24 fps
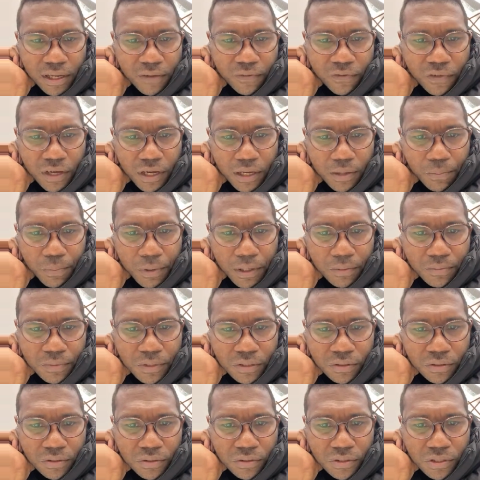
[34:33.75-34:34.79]
after I pumped
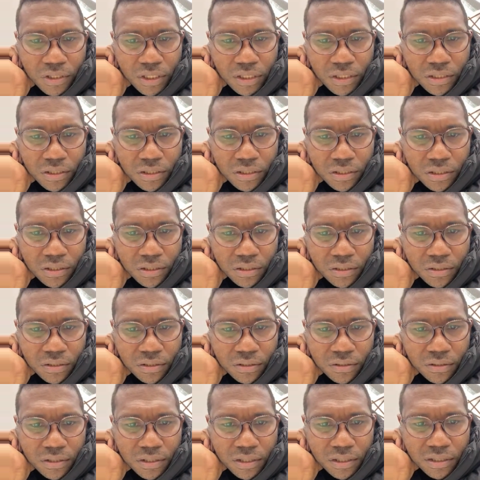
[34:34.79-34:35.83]
your chicks
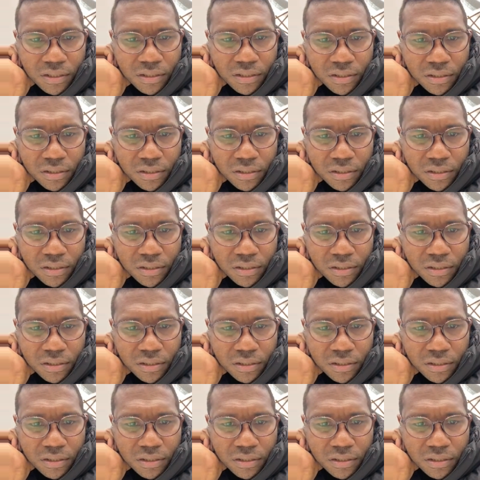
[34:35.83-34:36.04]
shit.